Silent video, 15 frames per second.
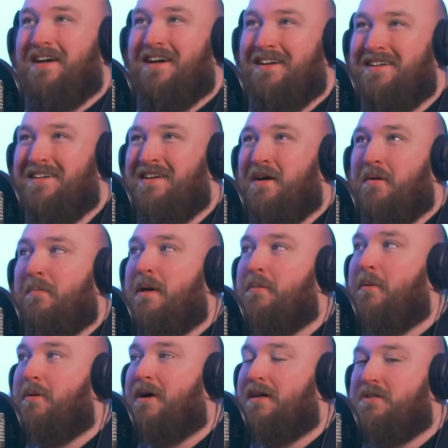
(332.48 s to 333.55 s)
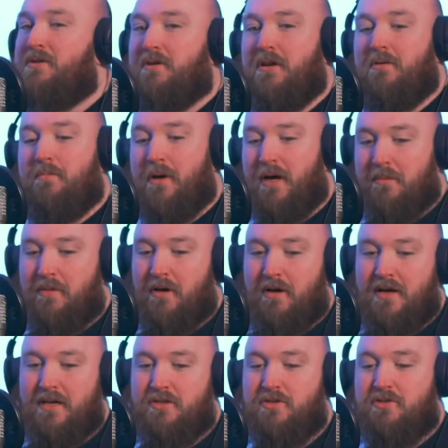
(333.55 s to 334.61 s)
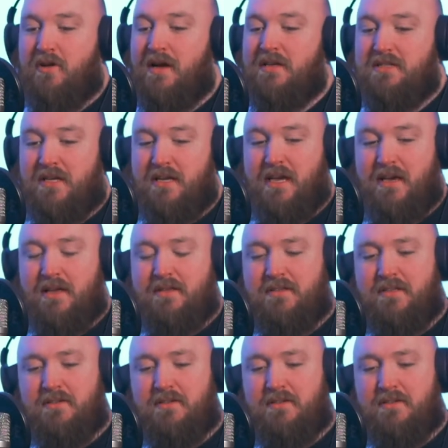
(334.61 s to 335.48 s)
that people buying toilet paper is trying to, keep,